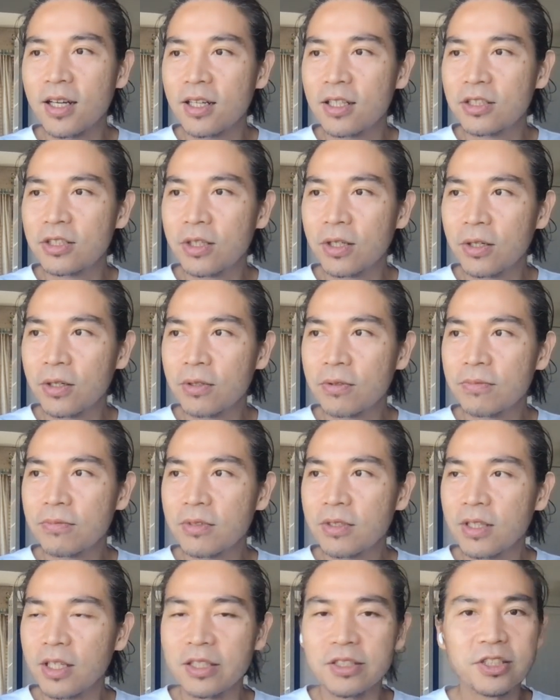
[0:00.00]
So
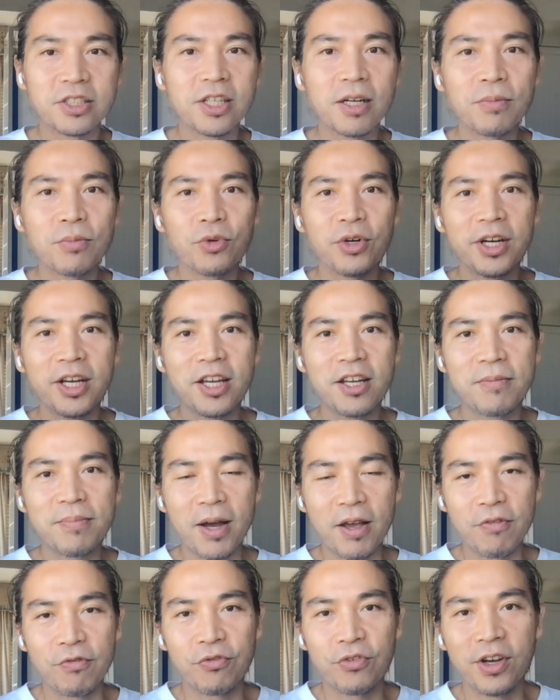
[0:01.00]
in some way,
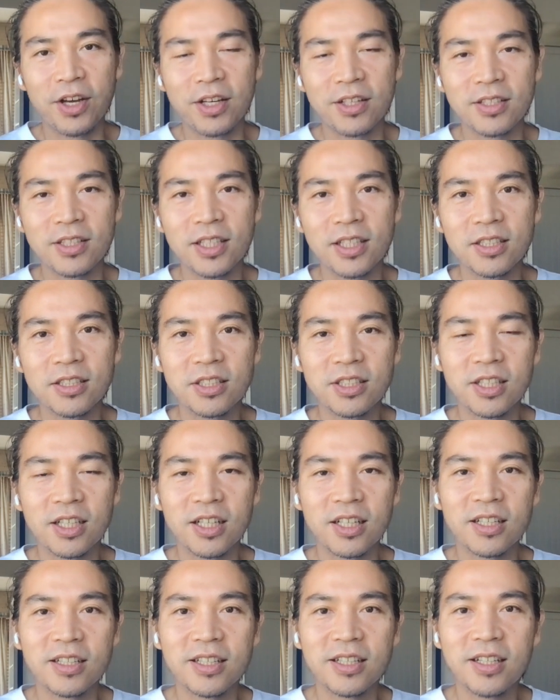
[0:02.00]
my friend is
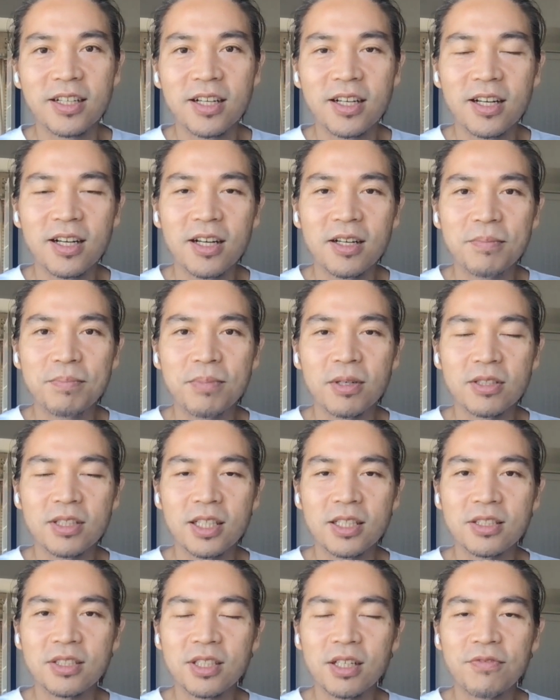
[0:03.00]
a
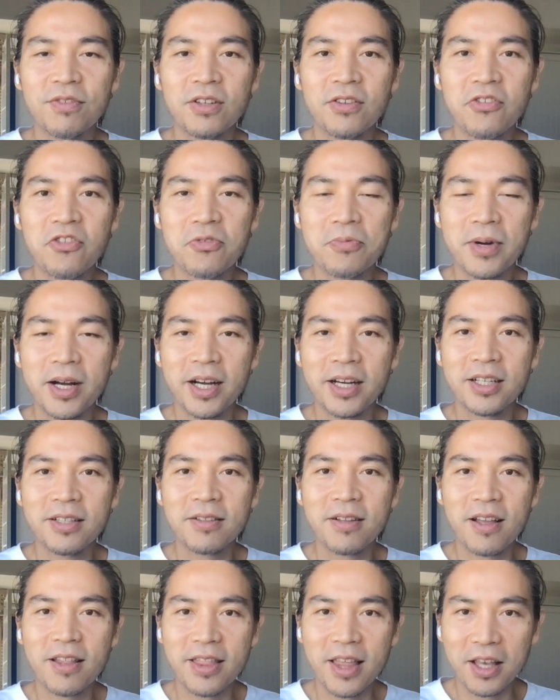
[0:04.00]
bodhisattva of
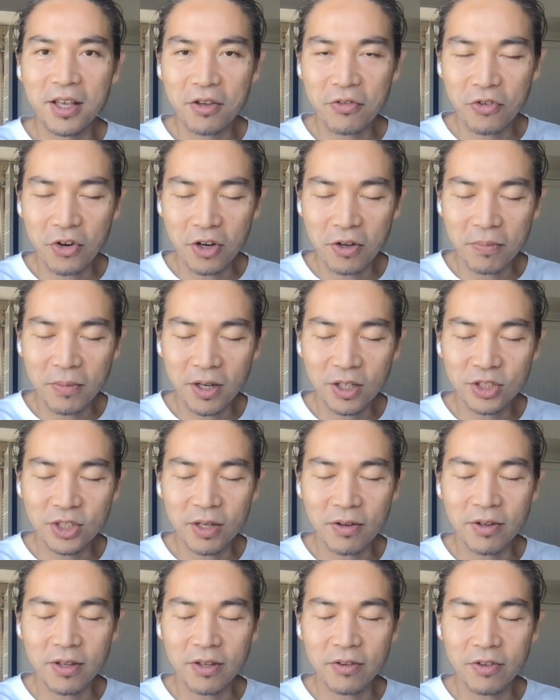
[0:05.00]
mine. Thank you very much.
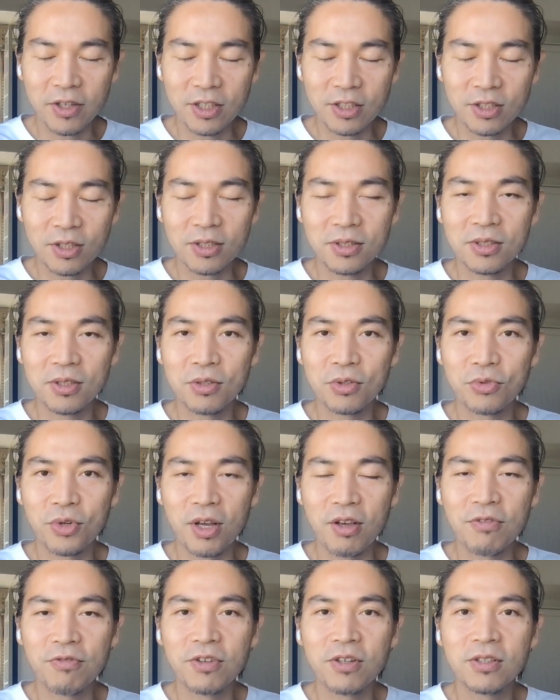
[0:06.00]
I'm eternal
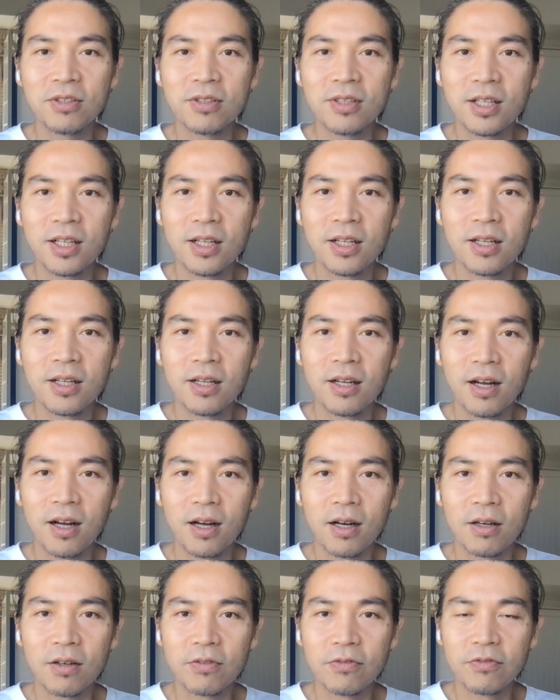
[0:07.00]
grateful
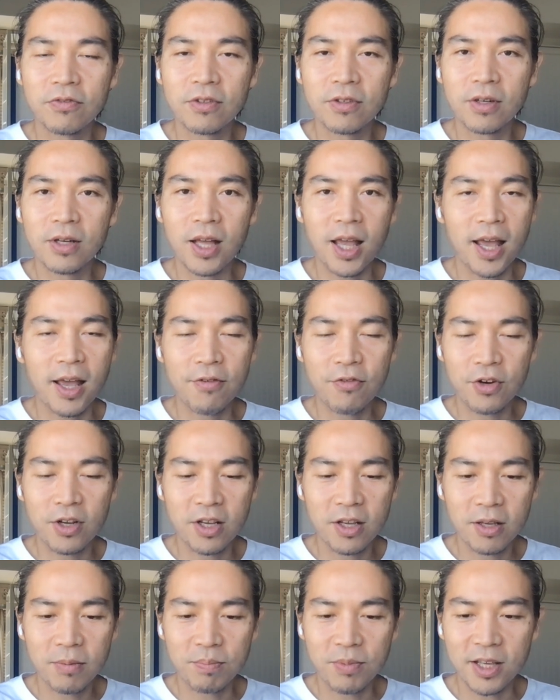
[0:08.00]
of
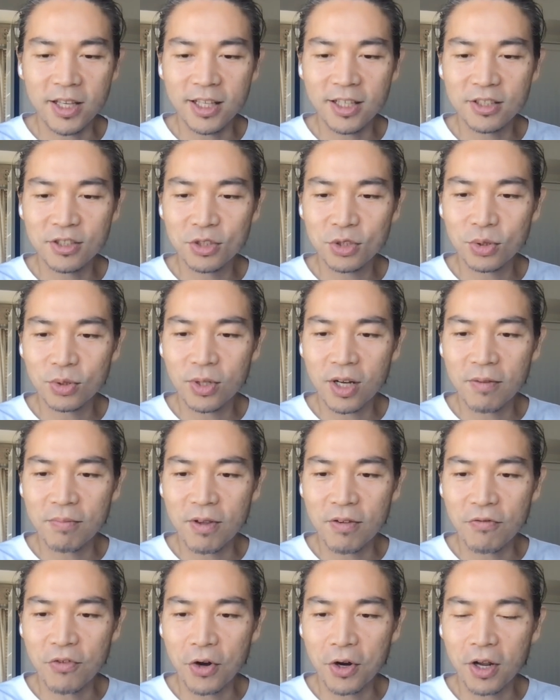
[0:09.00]
every beings who have
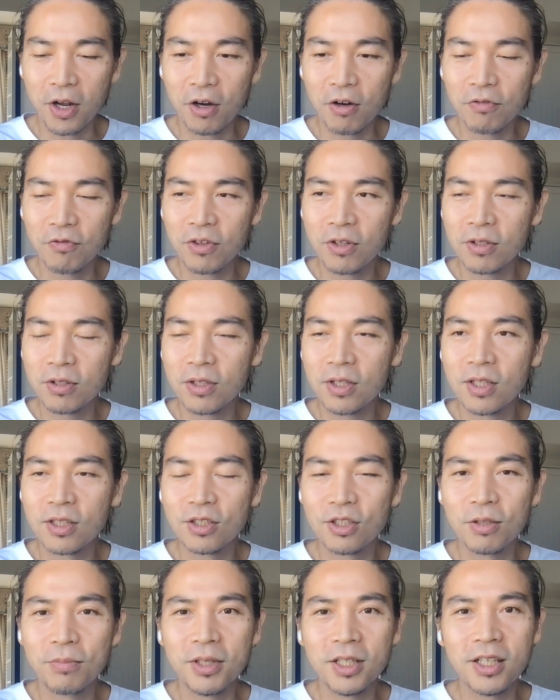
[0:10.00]
been very helpful
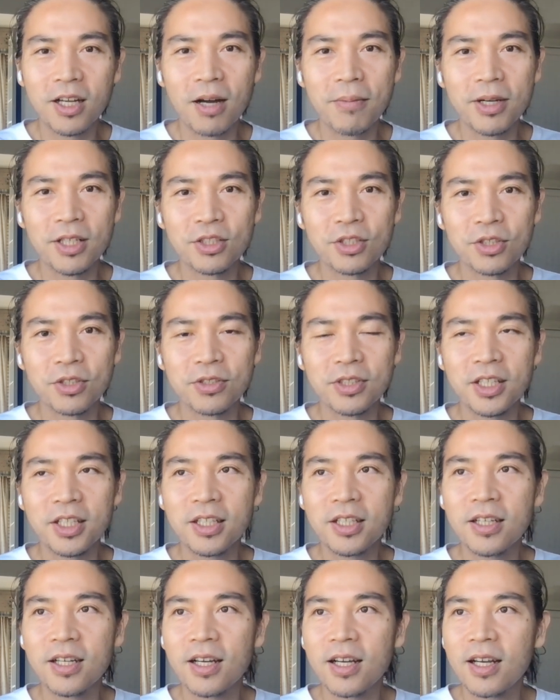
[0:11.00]
to me on my journey.